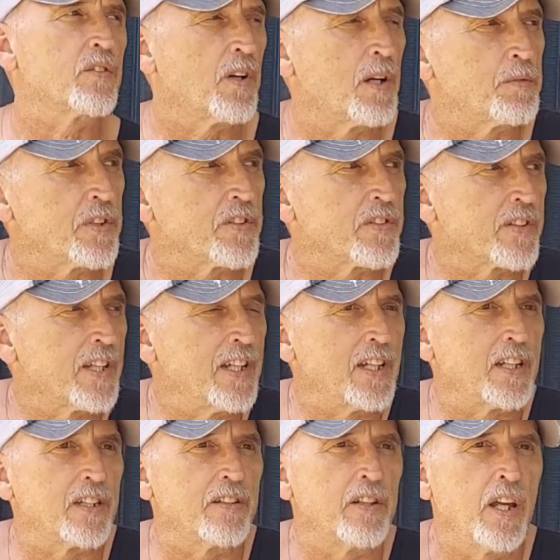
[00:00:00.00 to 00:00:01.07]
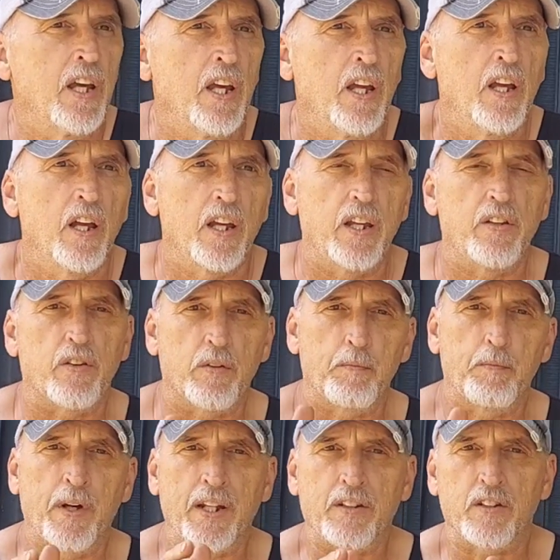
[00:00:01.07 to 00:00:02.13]
So I'm just thinking either
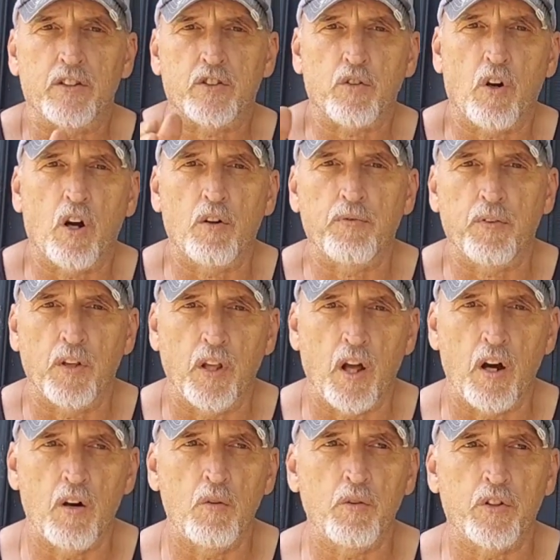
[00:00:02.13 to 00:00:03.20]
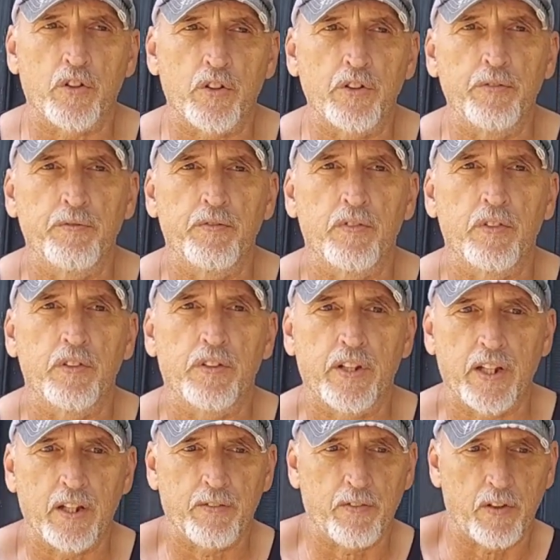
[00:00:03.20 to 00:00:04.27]
make the trough longer
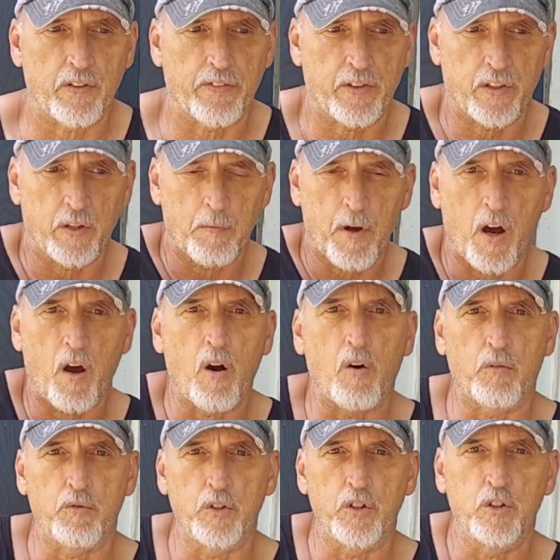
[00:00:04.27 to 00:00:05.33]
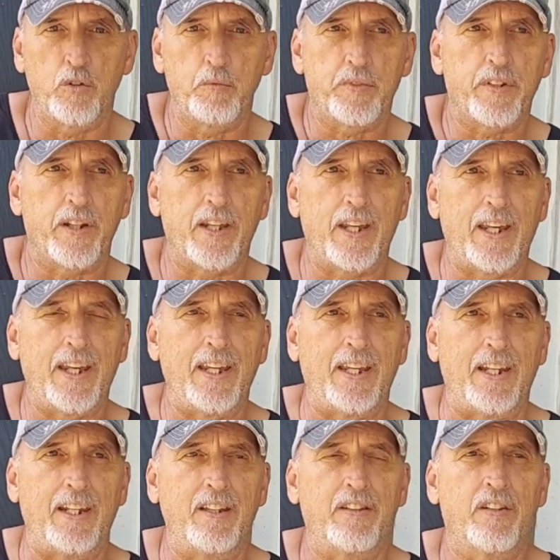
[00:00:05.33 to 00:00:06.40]
to give them all room to
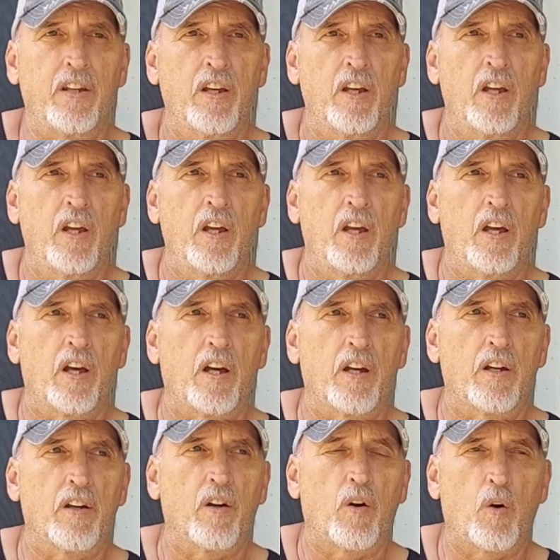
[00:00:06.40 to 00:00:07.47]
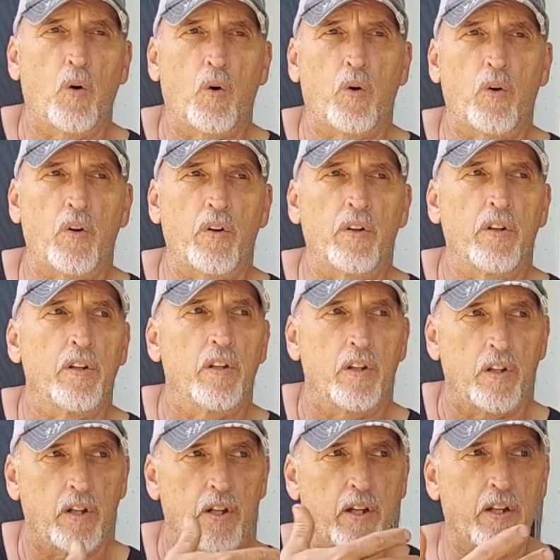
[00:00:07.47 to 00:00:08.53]
eat, or
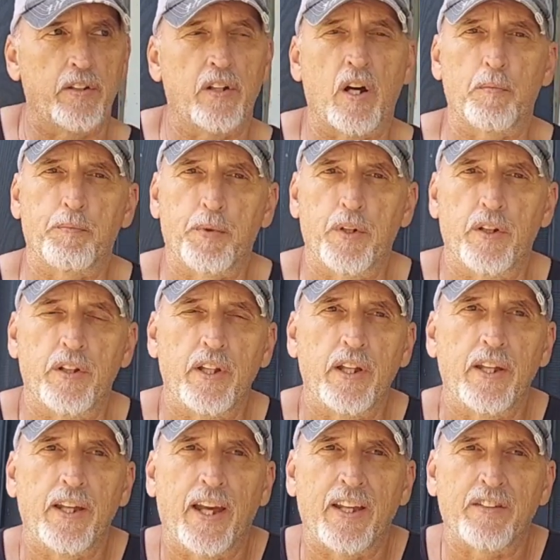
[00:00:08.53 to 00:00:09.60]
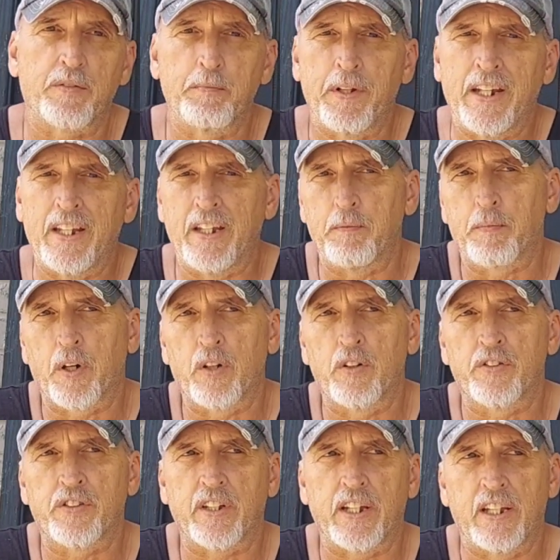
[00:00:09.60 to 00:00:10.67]
not put as many
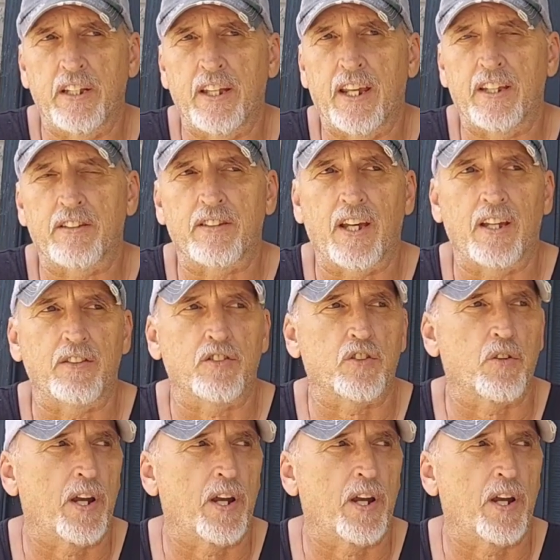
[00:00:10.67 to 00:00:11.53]
birds in that size